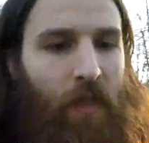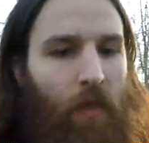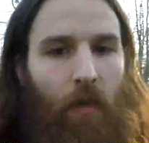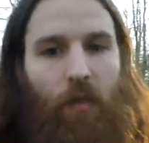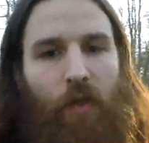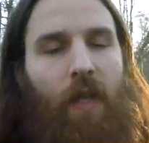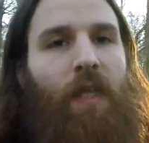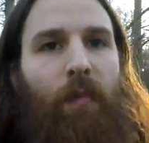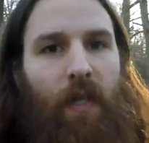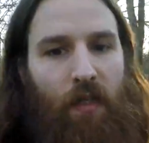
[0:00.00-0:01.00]
and
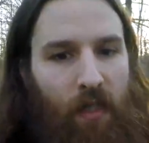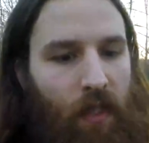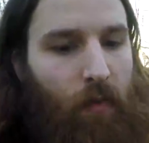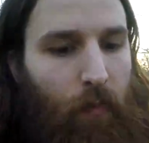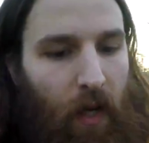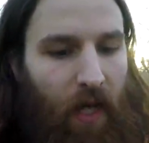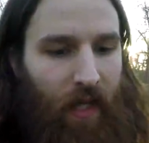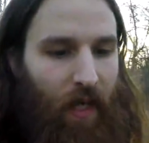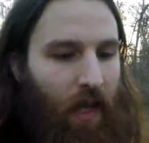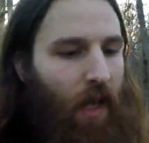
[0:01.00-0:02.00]
neurotransmitters in your
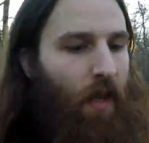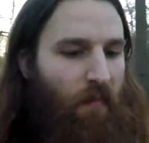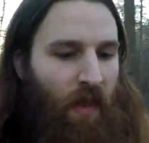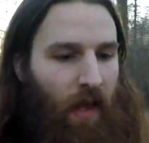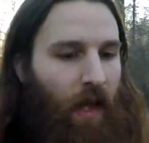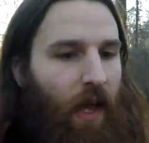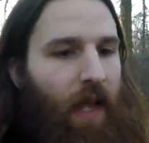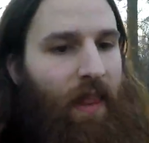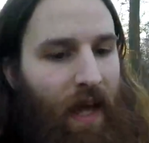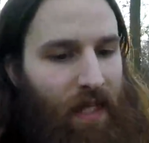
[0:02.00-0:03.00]
body.
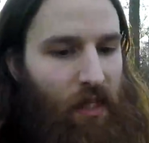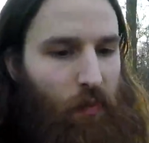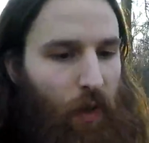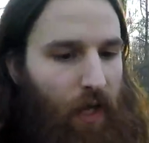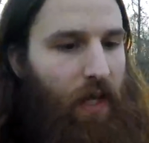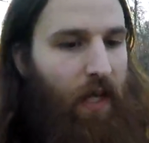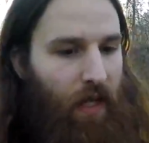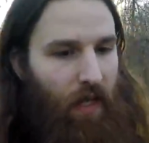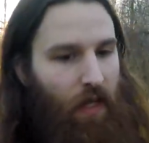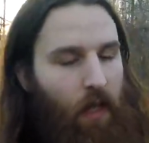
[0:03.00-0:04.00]
And that's what
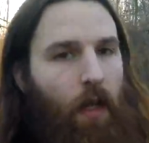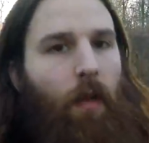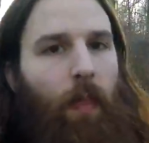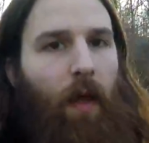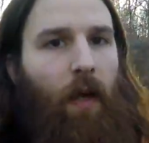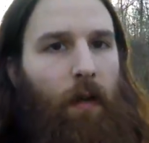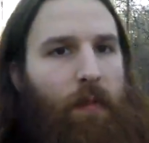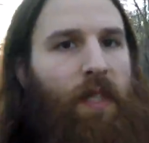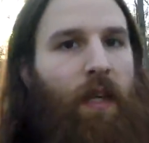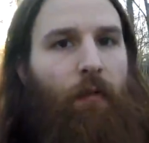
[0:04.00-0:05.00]

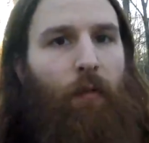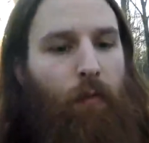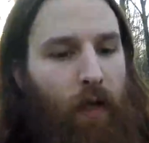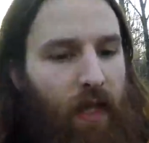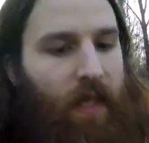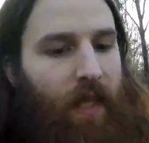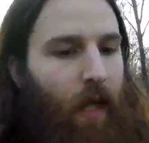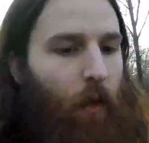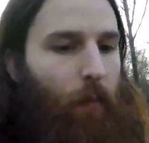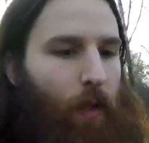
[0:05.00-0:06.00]
herbs can really
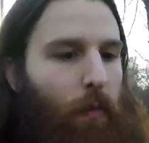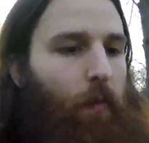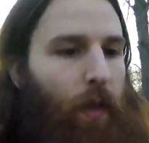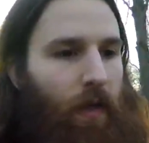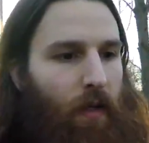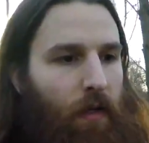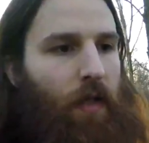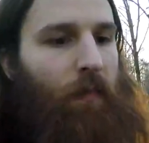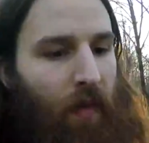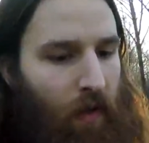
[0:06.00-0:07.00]
help you build.
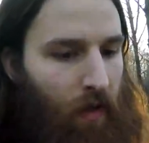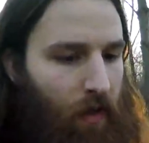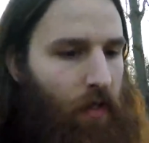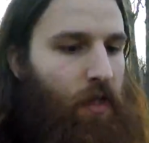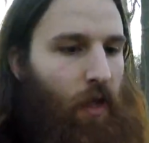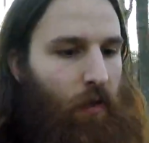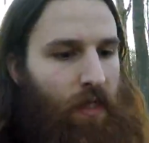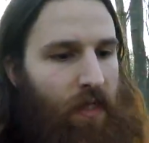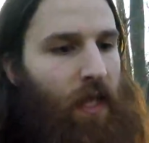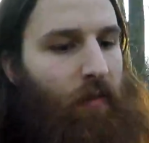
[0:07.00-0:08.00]
So
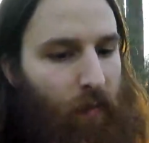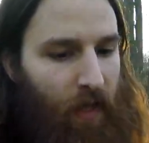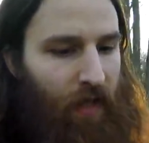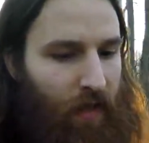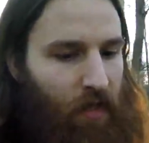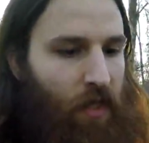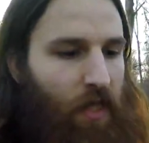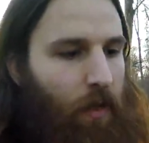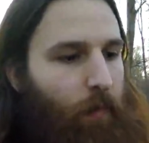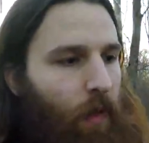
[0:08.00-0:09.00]
instead of being
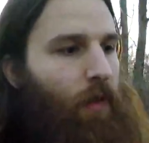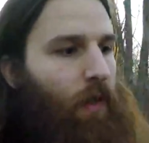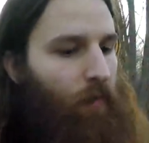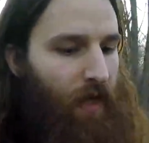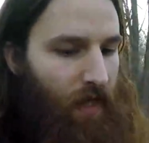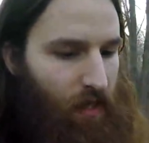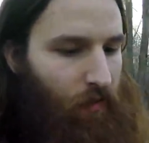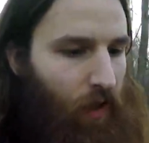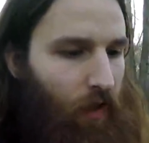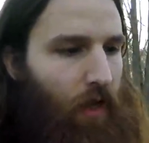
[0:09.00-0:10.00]
just the building blocks
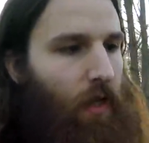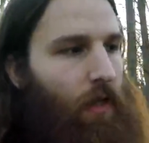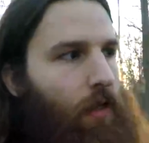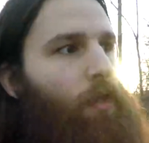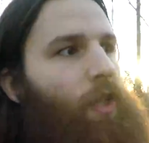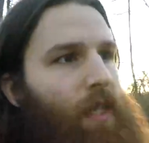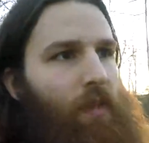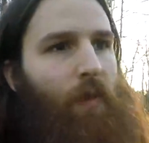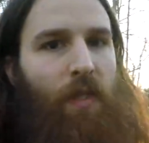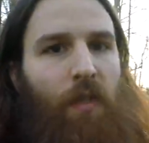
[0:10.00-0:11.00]
for just
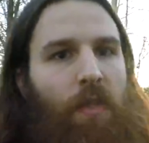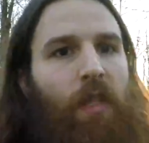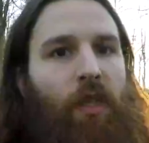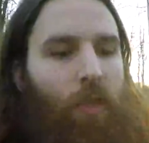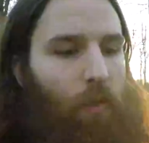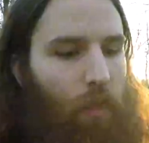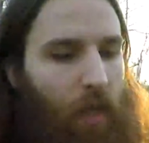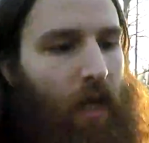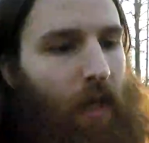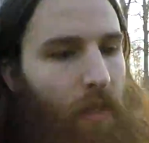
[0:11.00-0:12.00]
muscle tissue or
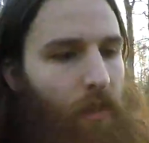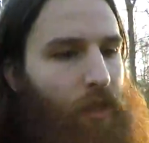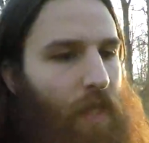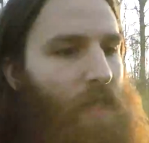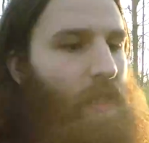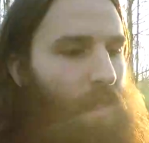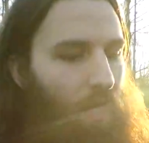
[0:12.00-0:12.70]
just